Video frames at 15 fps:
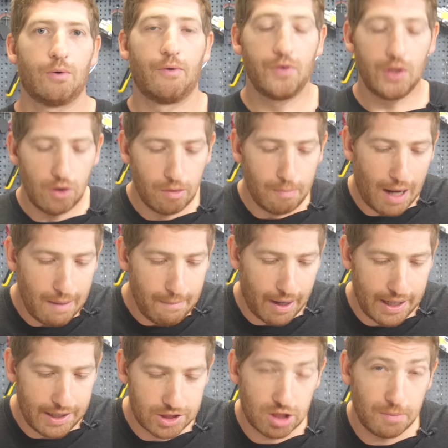A review, in my
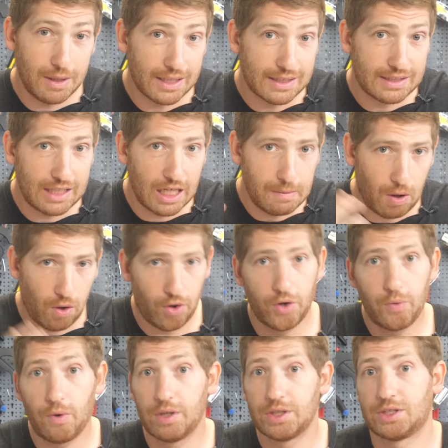mind, should be the same
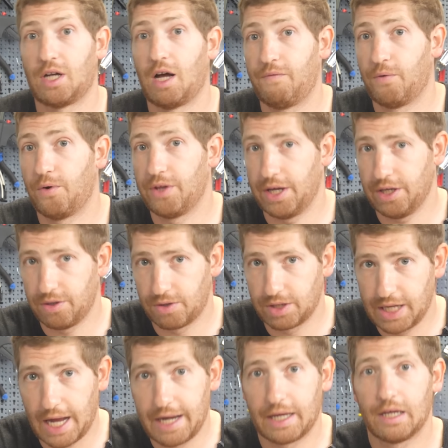hardware and software that you're
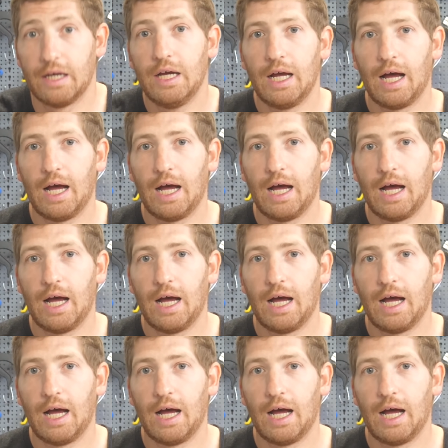getting,